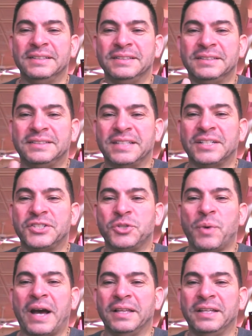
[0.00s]

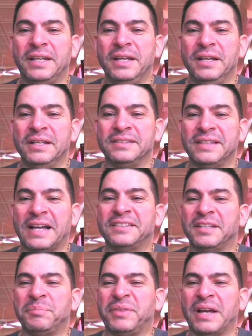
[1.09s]
sexuality is not
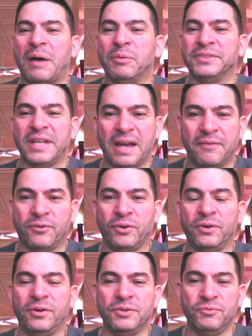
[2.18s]
something I was ever
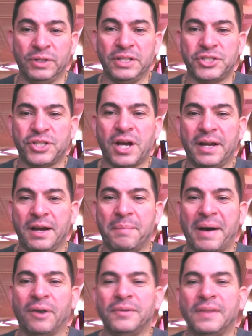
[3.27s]
really shy
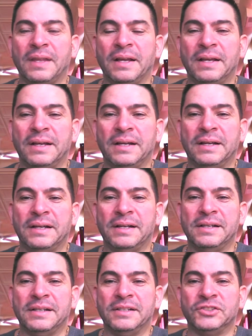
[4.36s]
about.
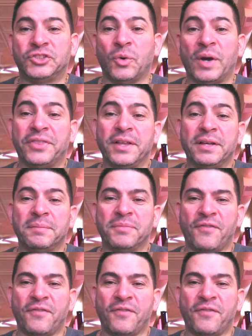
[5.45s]
So I think the